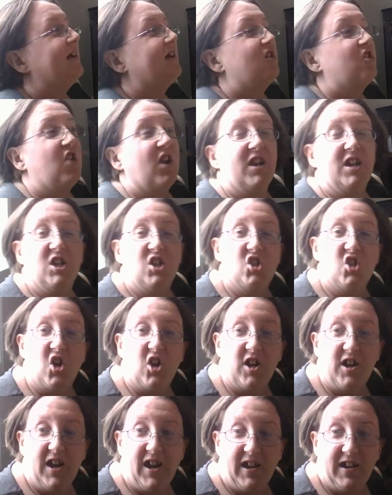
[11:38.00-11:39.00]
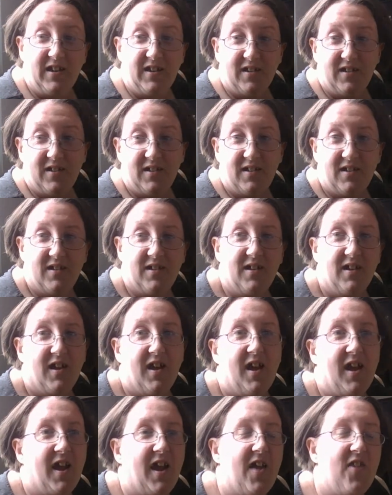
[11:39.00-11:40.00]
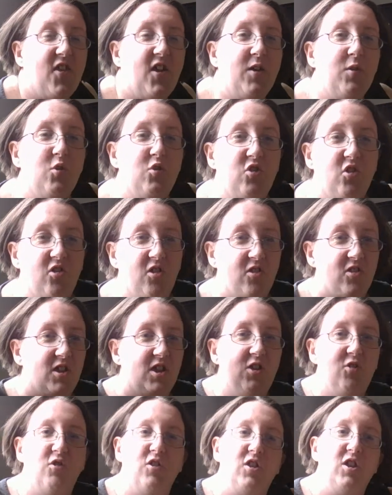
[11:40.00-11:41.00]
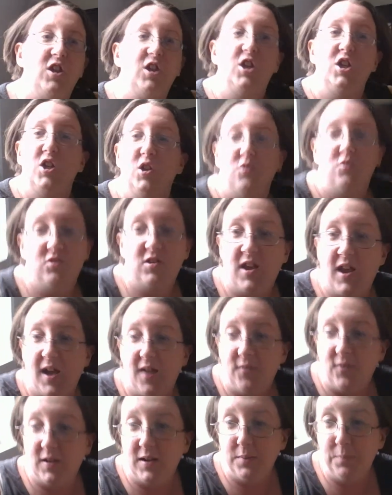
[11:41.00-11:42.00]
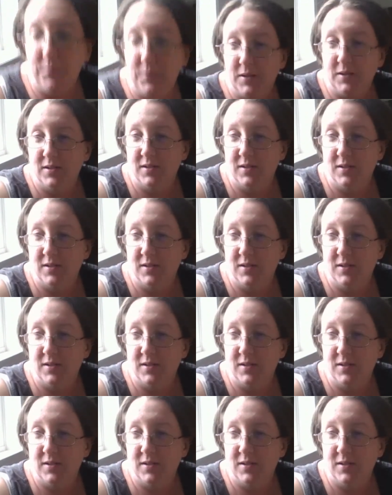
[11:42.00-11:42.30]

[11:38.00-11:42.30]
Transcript: a shining star tonight. I thought it was just something really cute to have up.